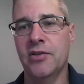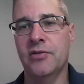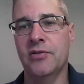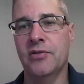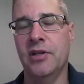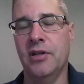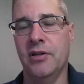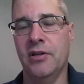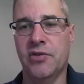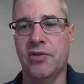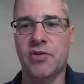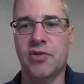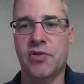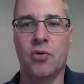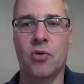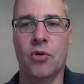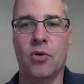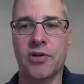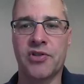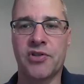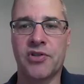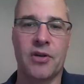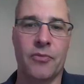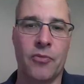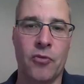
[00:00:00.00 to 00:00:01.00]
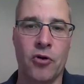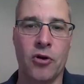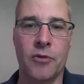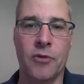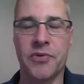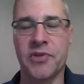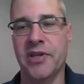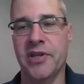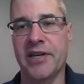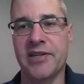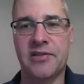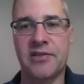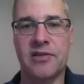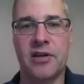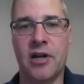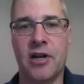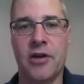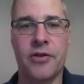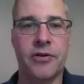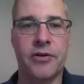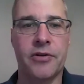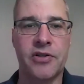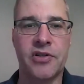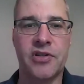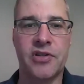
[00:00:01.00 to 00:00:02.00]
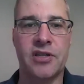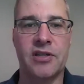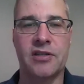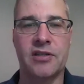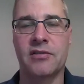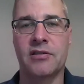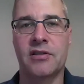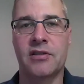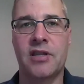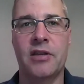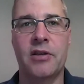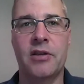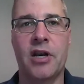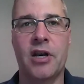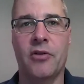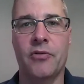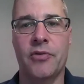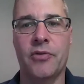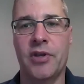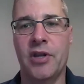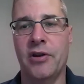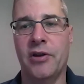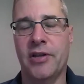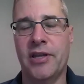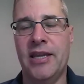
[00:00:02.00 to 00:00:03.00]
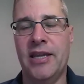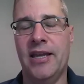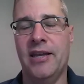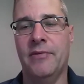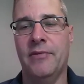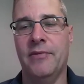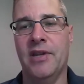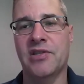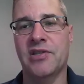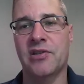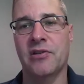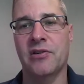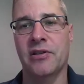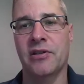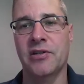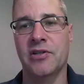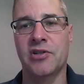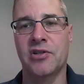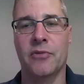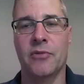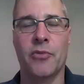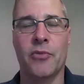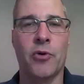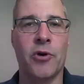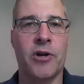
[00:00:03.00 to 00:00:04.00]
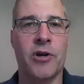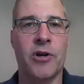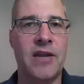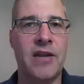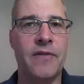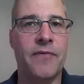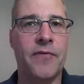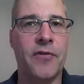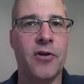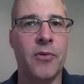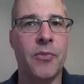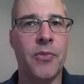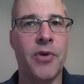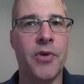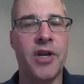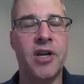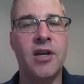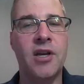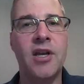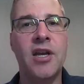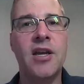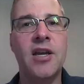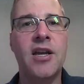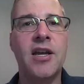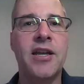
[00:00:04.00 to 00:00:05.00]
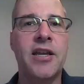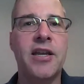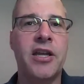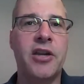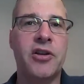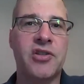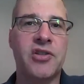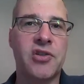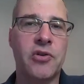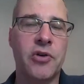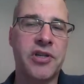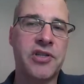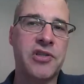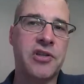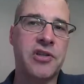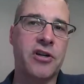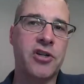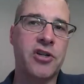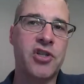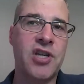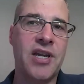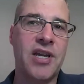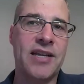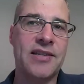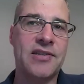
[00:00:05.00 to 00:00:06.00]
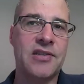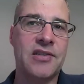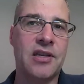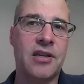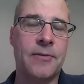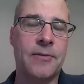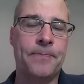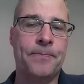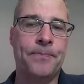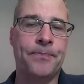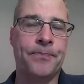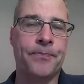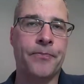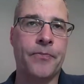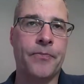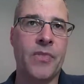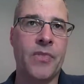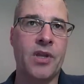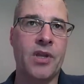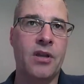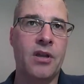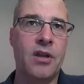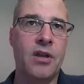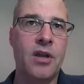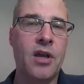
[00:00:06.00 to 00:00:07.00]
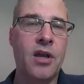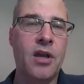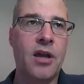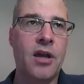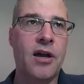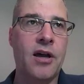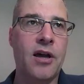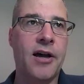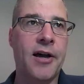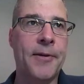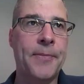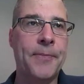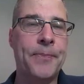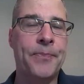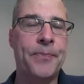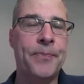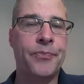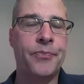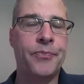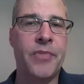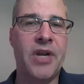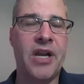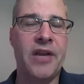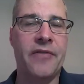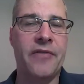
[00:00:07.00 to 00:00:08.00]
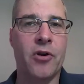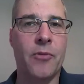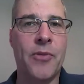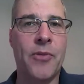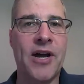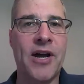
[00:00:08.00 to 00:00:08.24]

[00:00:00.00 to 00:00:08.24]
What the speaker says: you know, score some groups less than others. And, you can't necessarily determine where it came from. But, you know, so is there a chance that many of our